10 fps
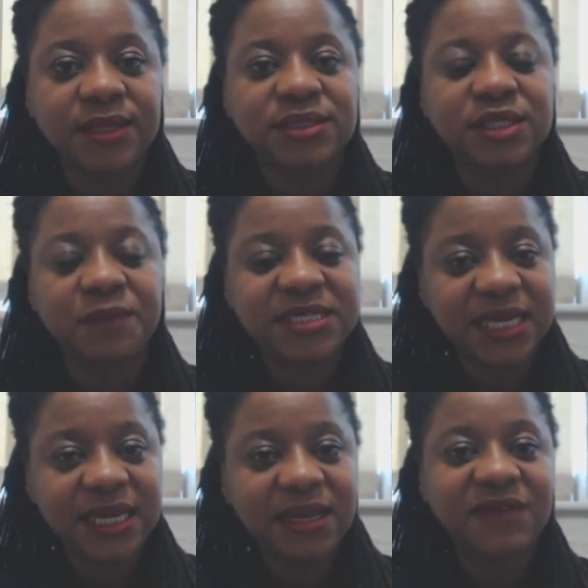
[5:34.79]
So
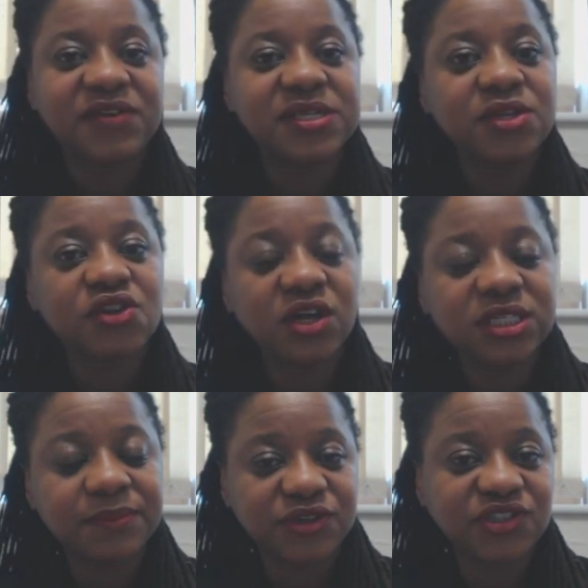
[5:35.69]
particularly if it's
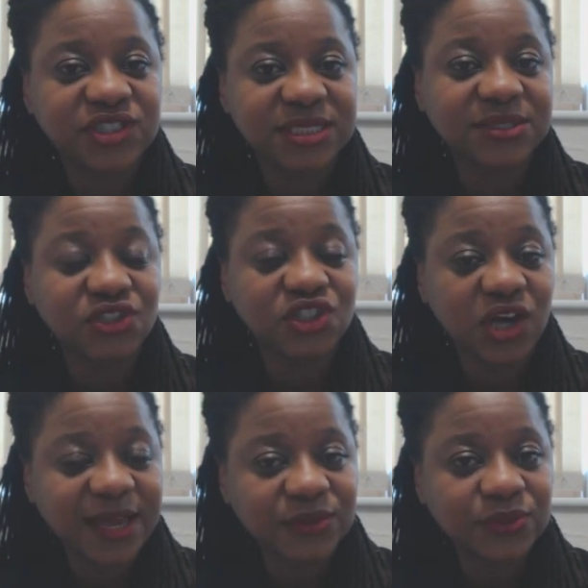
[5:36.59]
not a British citizen
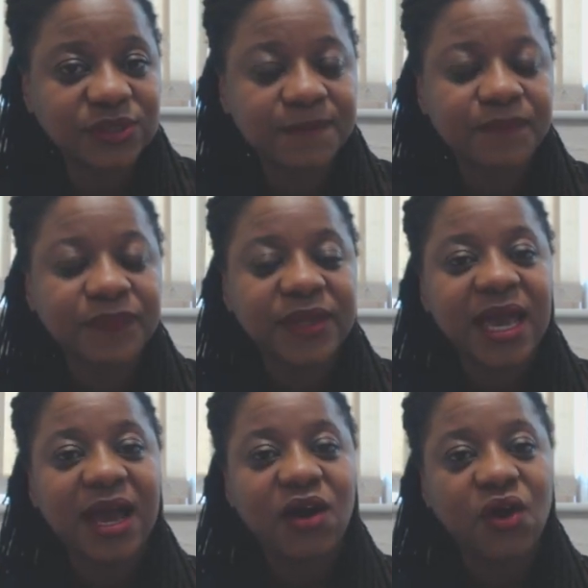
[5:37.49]
child
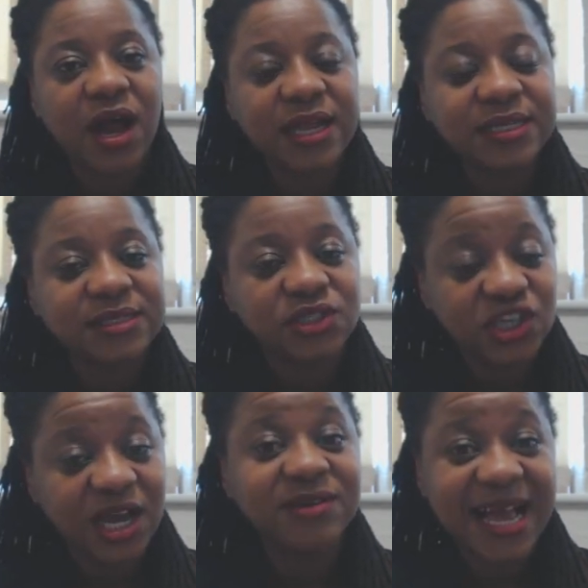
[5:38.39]
and the
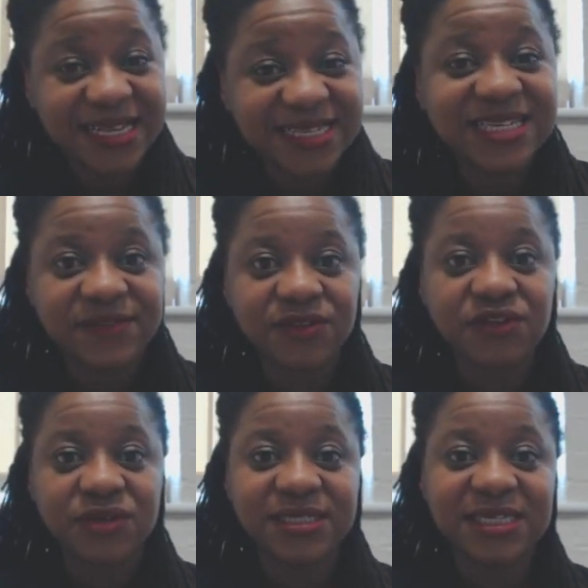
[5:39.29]
child hasn't lived in the
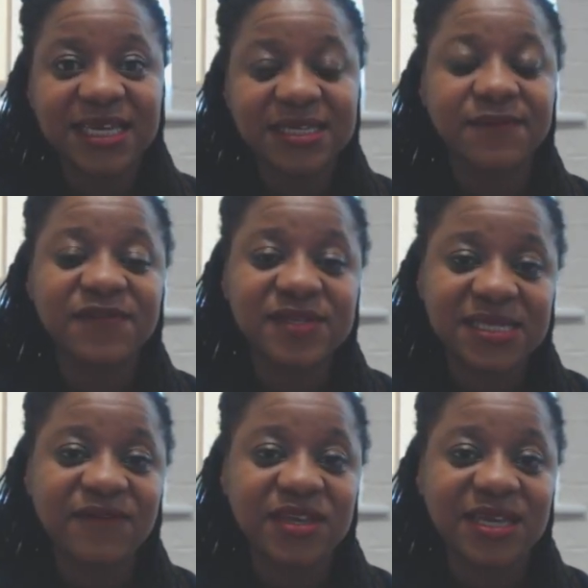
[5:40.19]
United Kingdom for
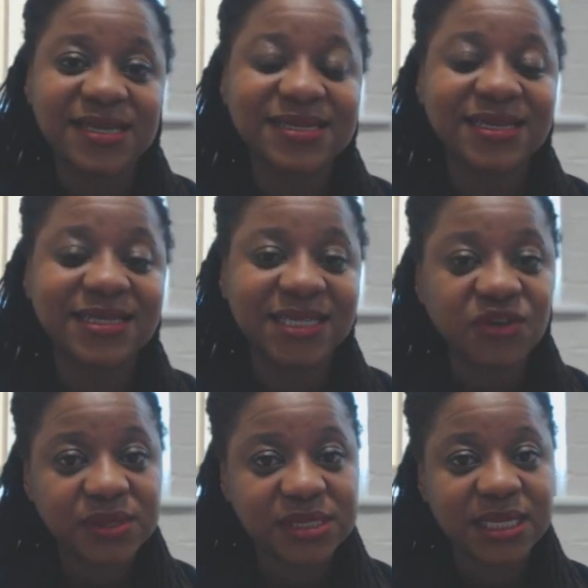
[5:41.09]
7 years
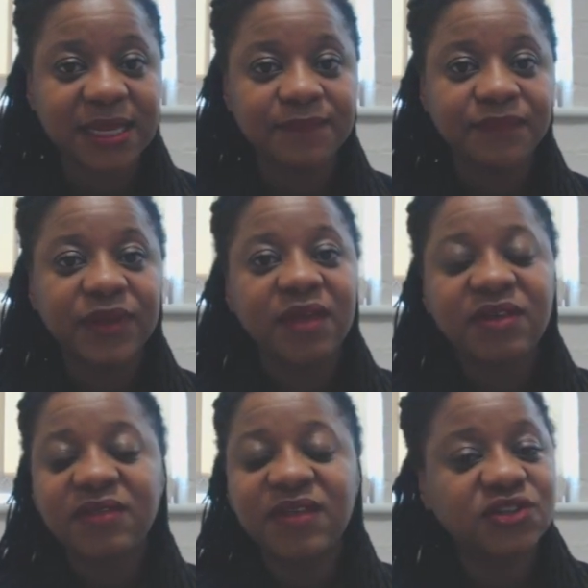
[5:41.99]
continuously,
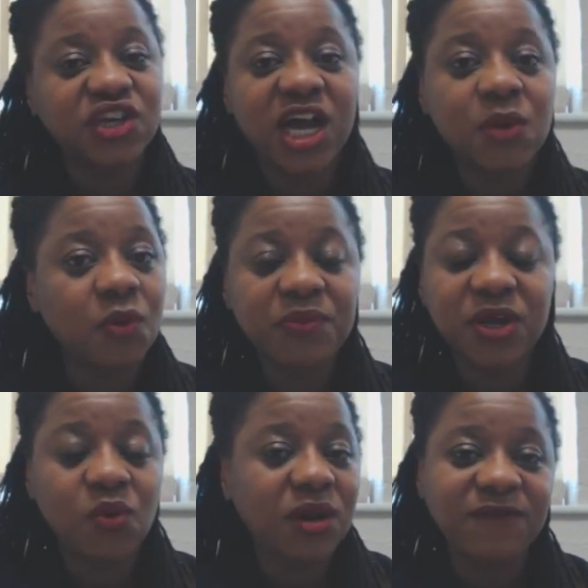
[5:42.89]
then that child won't be
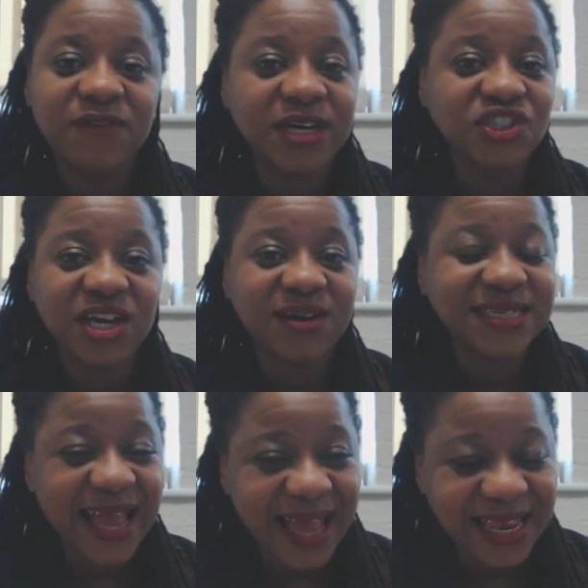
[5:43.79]
a qualifying child
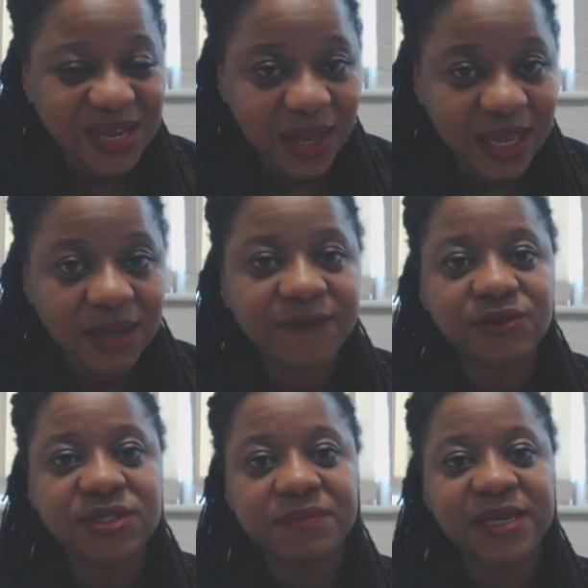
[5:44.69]
anyway for
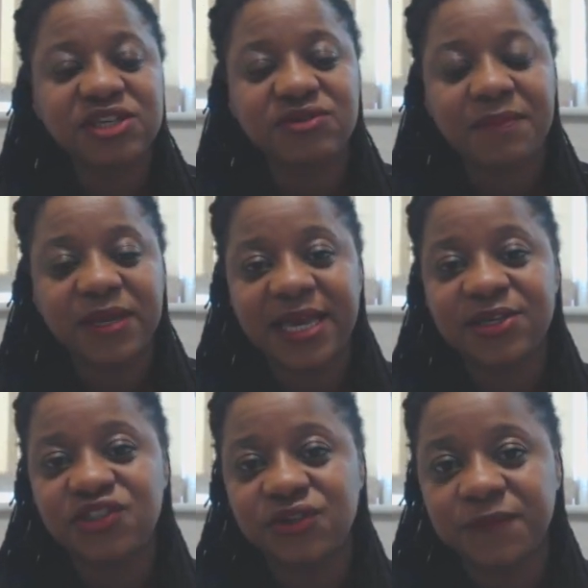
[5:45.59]
you to base your
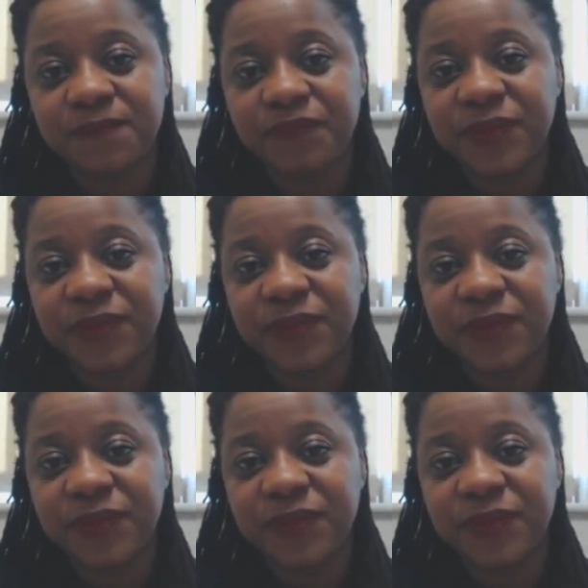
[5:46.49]
application on.